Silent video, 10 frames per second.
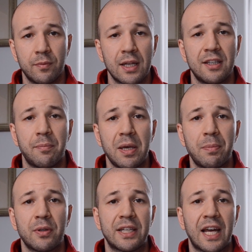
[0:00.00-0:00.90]
the people
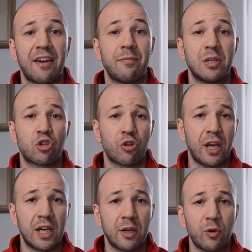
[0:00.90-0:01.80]
that I have been
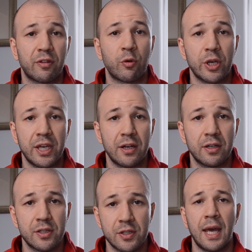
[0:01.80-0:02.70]
training with for
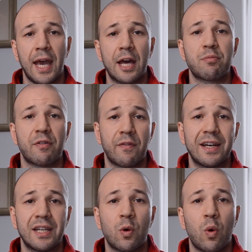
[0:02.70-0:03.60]
years, and
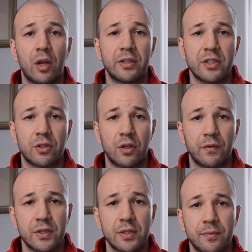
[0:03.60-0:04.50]
providing quality
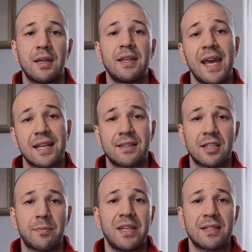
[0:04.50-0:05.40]
service. Yes, this
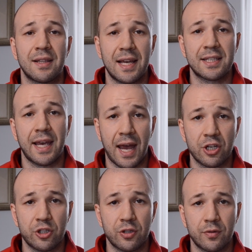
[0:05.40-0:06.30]
means less
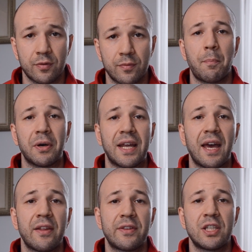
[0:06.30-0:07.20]
cash, but a
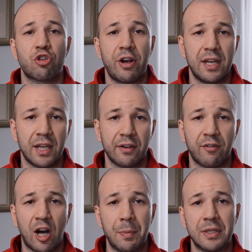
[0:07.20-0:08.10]
healthy training
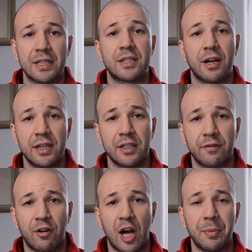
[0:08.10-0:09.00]
environment, a tight
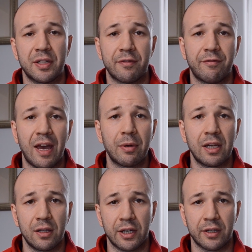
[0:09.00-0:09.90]
environment, a
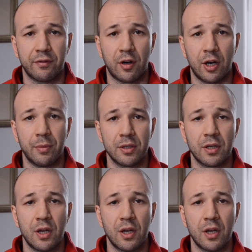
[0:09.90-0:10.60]
family-like environment